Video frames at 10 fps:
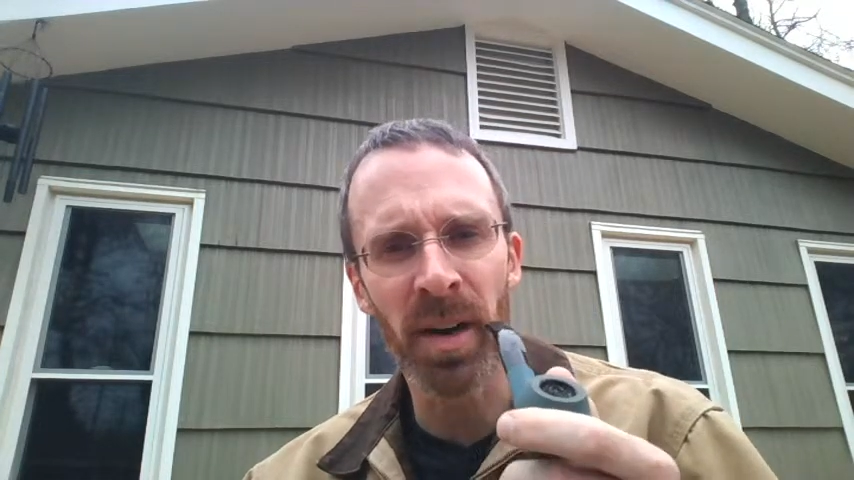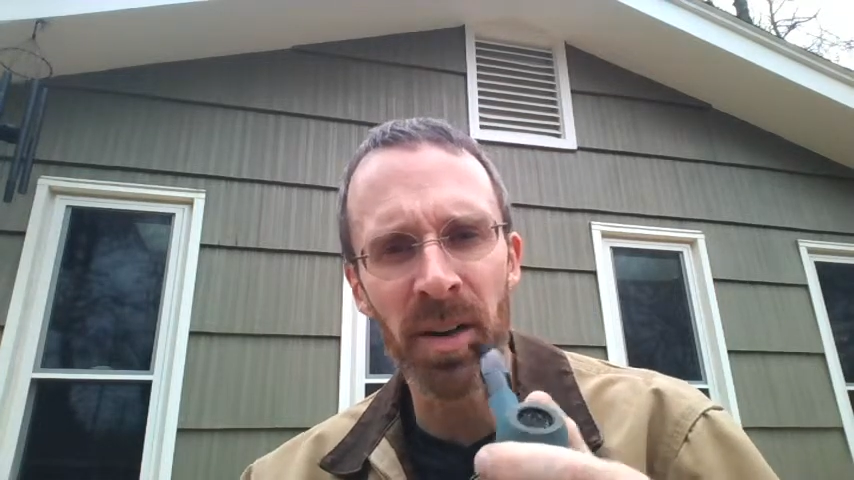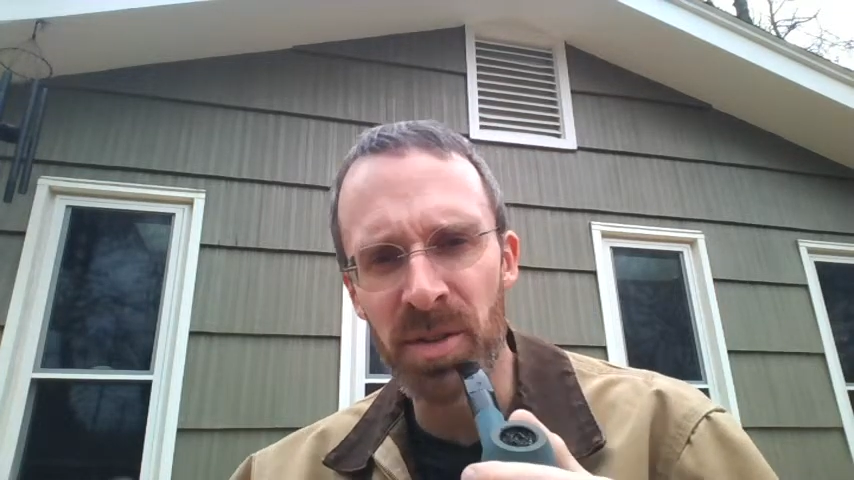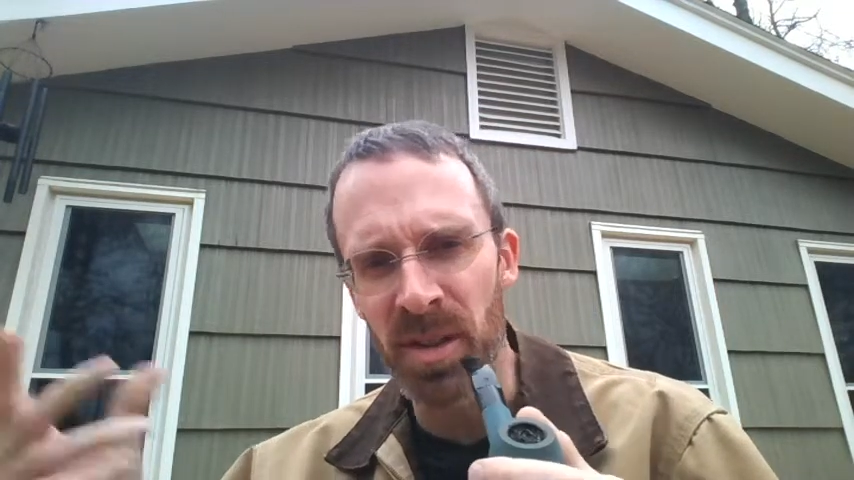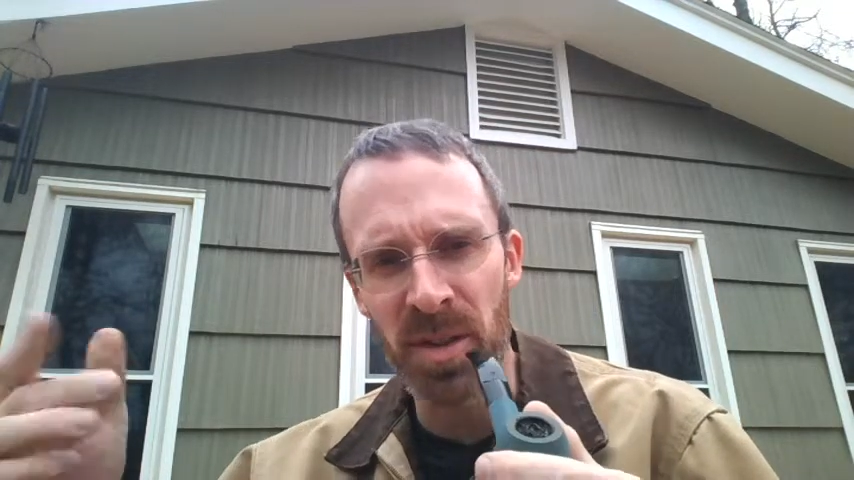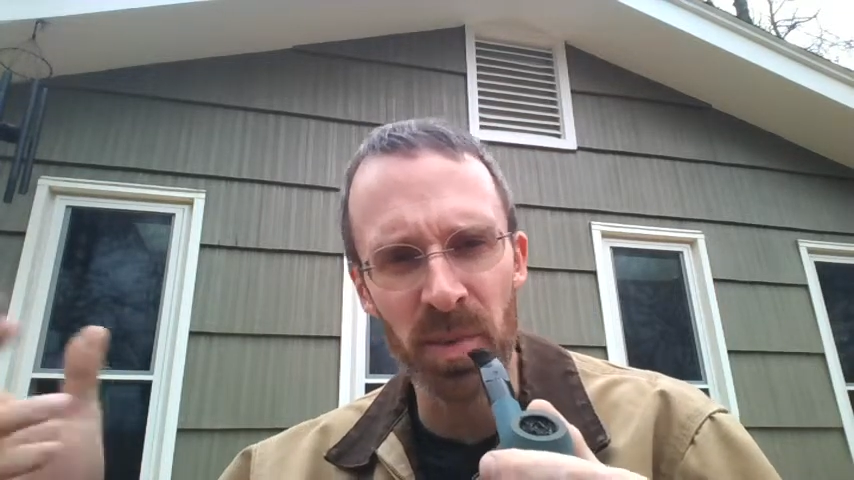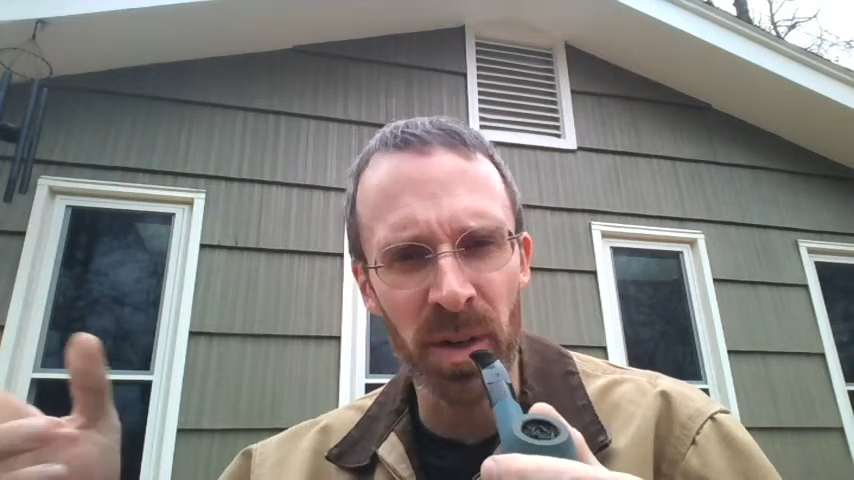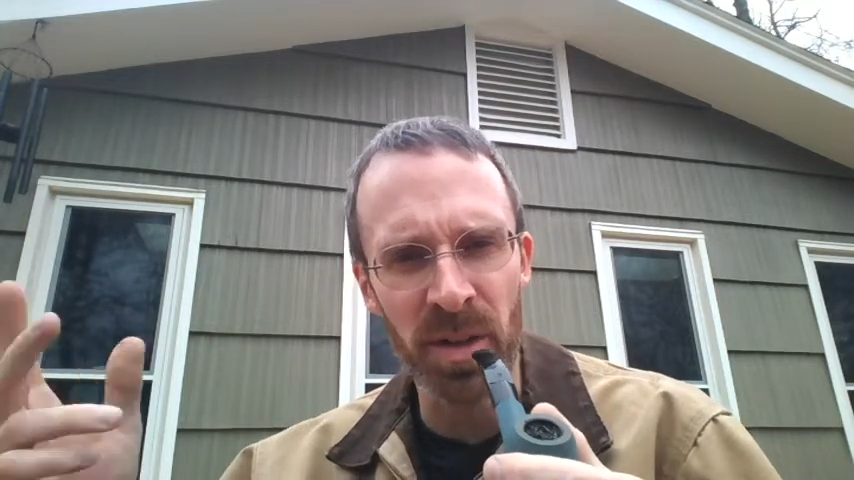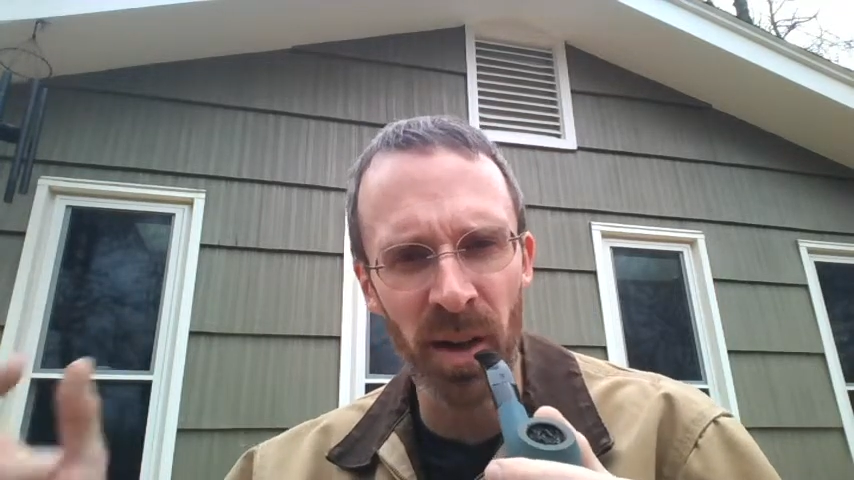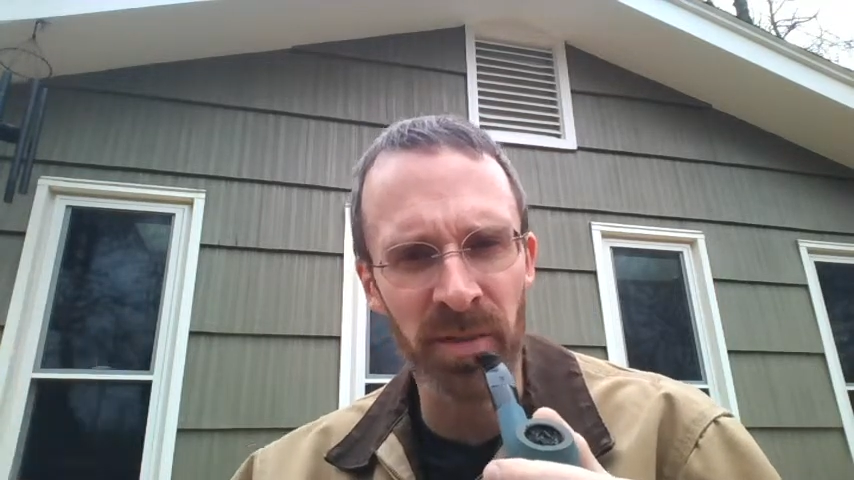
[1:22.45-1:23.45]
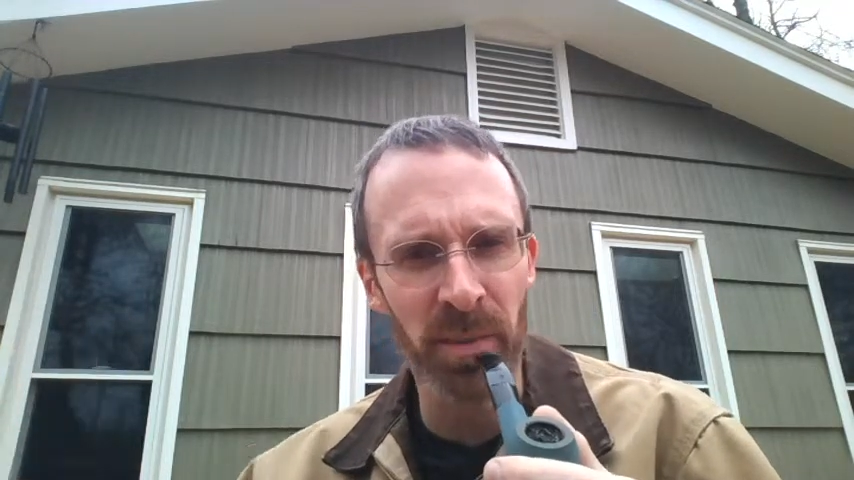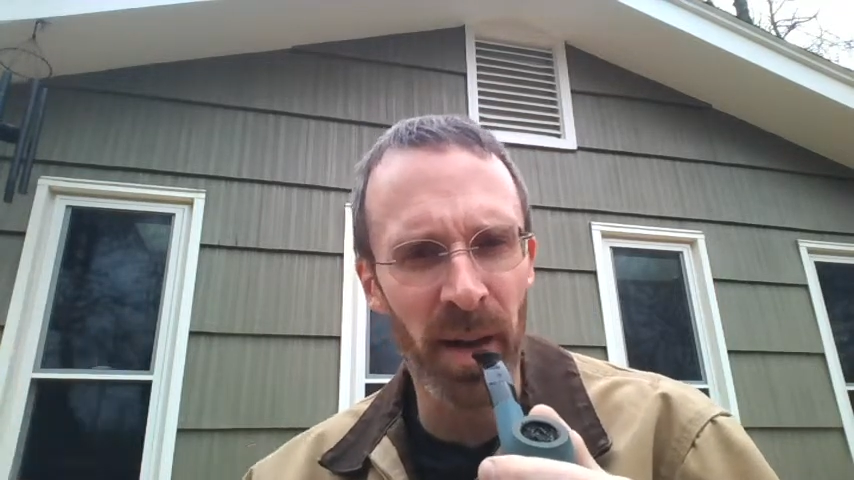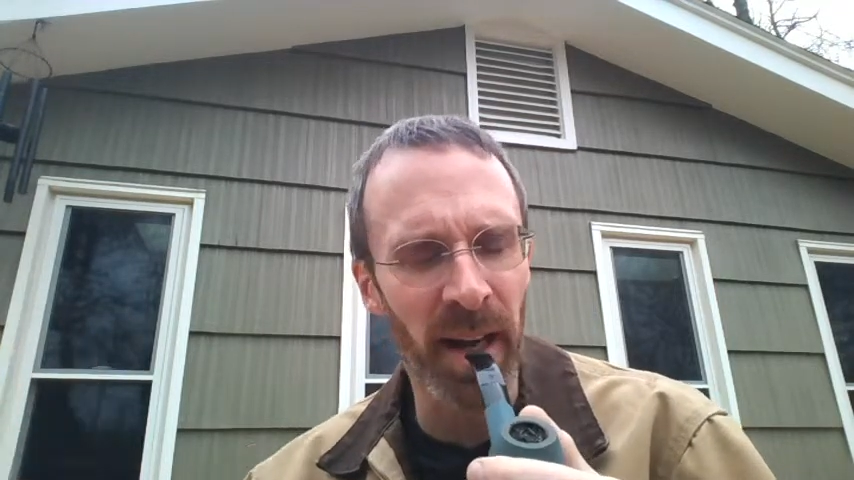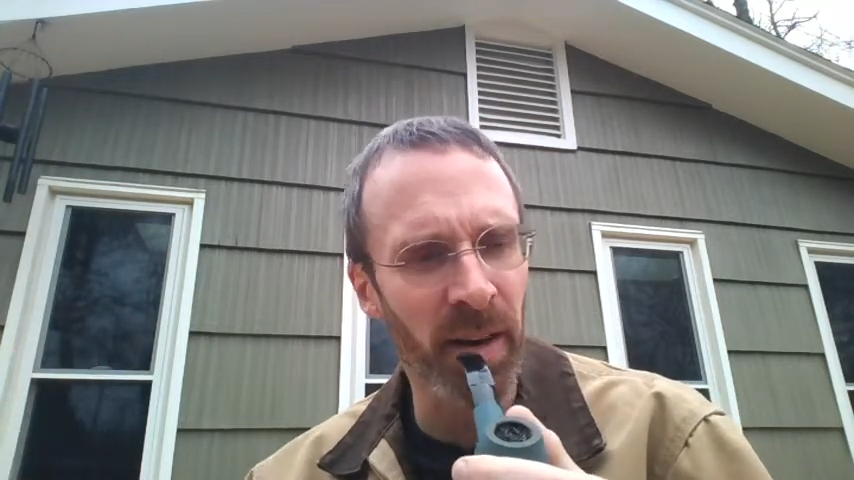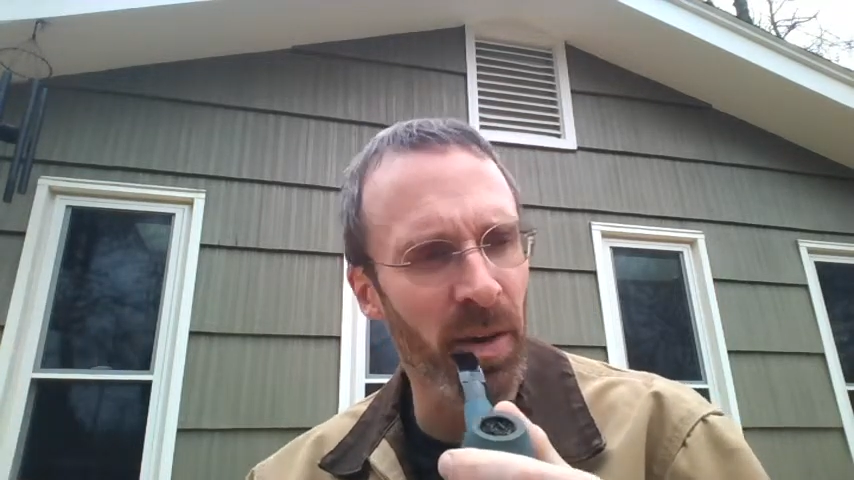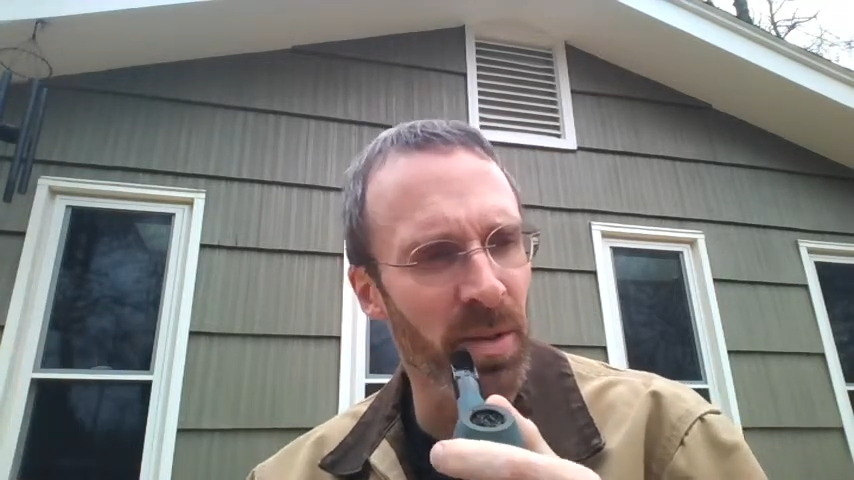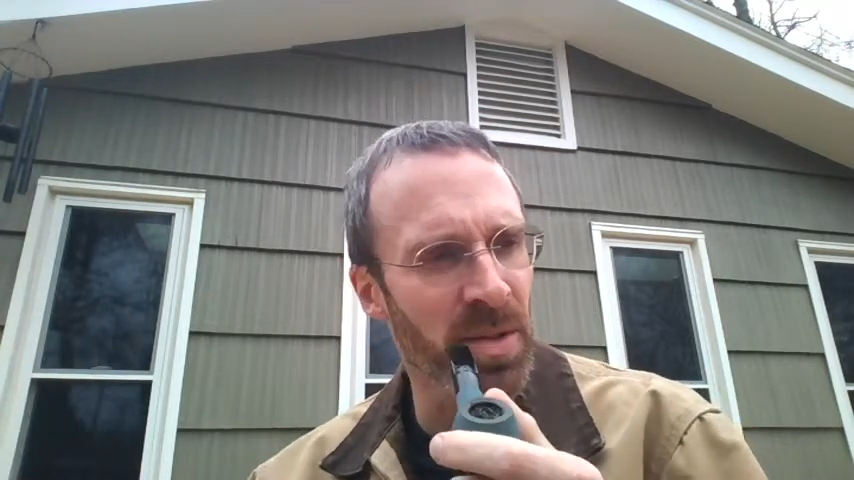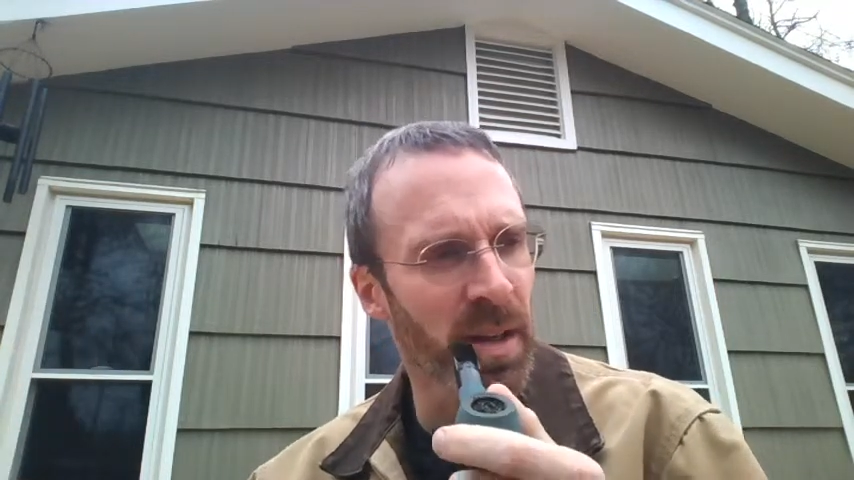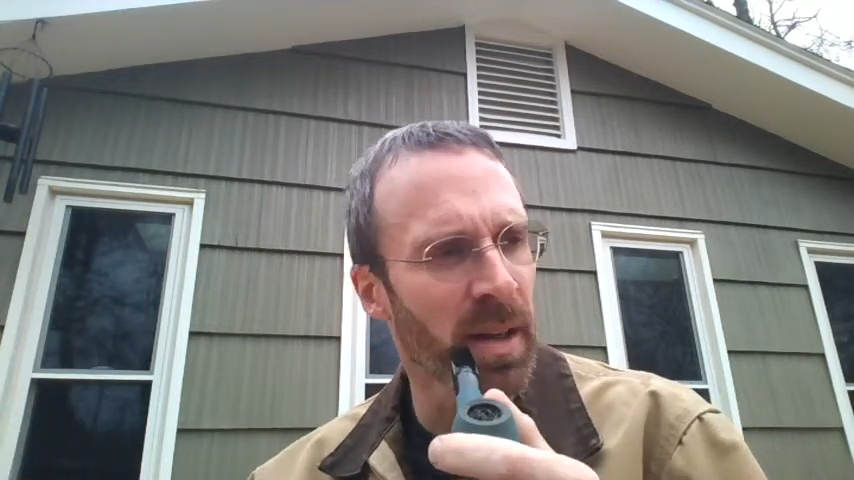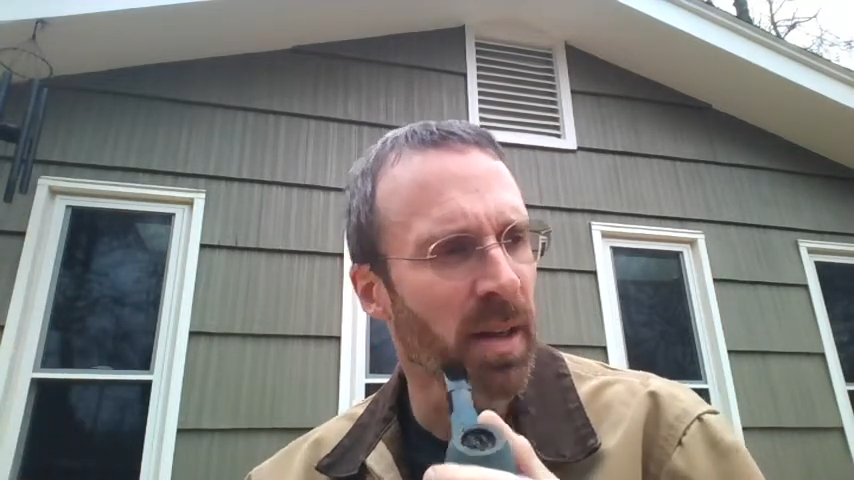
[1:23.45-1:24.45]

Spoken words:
I usually switch off tobaccos